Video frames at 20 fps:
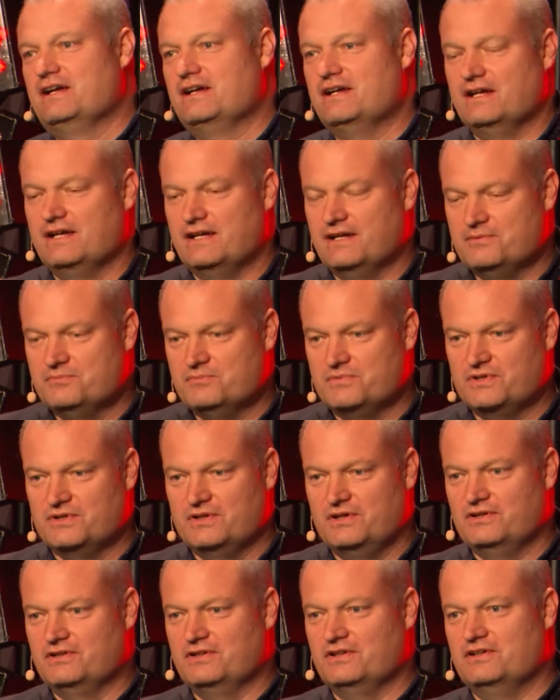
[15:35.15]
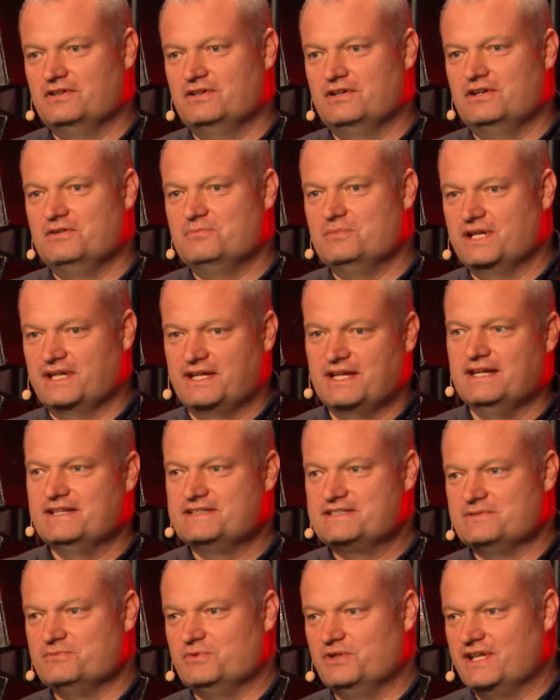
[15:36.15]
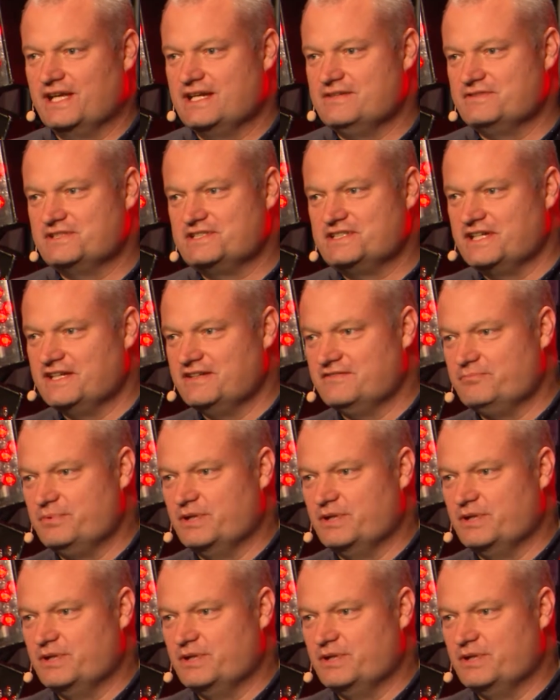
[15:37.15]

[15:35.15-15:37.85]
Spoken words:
on my kids and what they've achieved,